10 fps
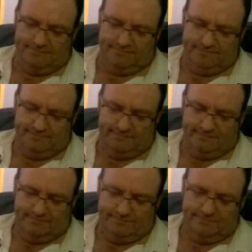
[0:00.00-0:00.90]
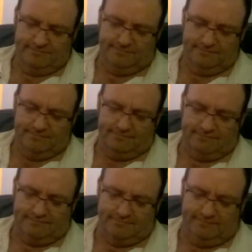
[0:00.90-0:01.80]
So that's, you
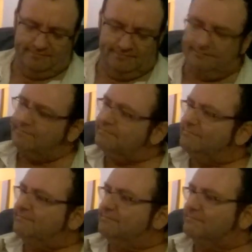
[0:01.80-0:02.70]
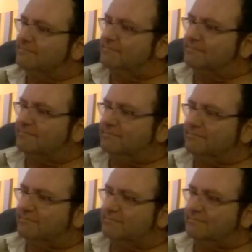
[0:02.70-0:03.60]
just need one more piece and you get a
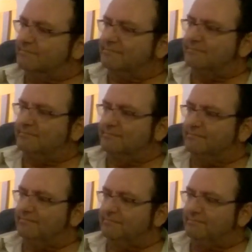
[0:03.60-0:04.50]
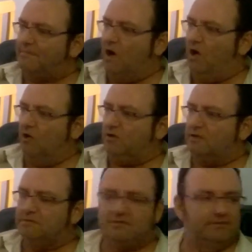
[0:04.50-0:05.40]
ceramic. Oh,
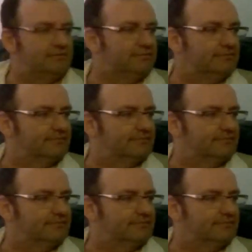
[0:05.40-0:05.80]
two-tone blue.